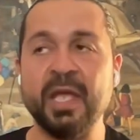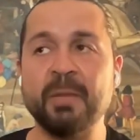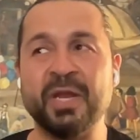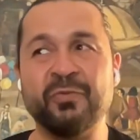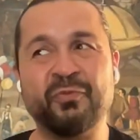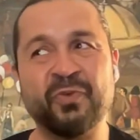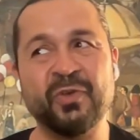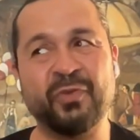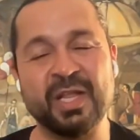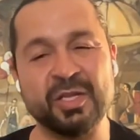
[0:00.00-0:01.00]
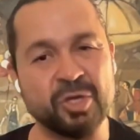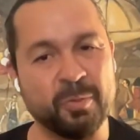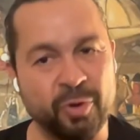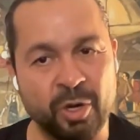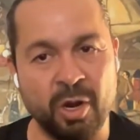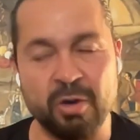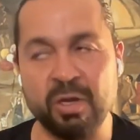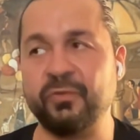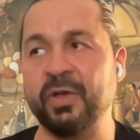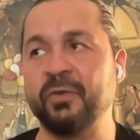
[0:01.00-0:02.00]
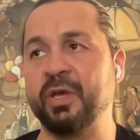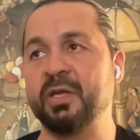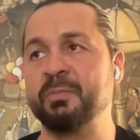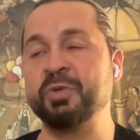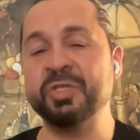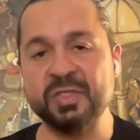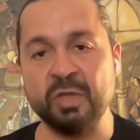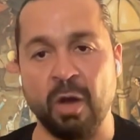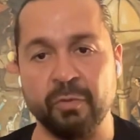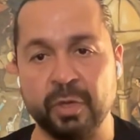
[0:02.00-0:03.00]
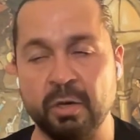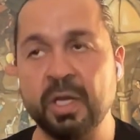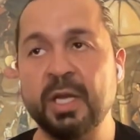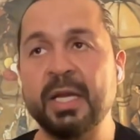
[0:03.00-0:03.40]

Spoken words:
But if an entrepreneur, if a business owner